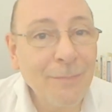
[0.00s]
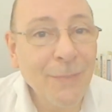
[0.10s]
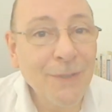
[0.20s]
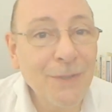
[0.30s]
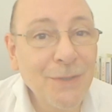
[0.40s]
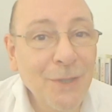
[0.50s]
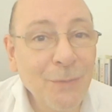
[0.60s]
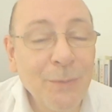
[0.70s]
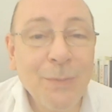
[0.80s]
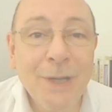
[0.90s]
But, you know,
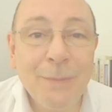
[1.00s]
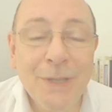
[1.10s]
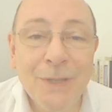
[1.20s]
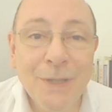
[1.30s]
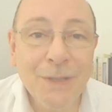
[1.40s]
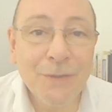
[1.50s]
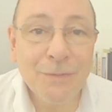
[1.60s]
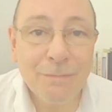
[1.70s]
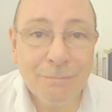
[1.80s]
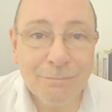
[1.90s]
with prayer,
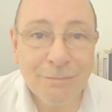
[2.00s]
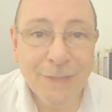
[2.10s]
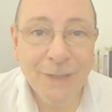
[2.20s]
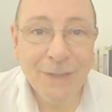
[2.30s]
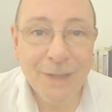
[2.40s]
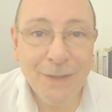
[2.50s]
meditation and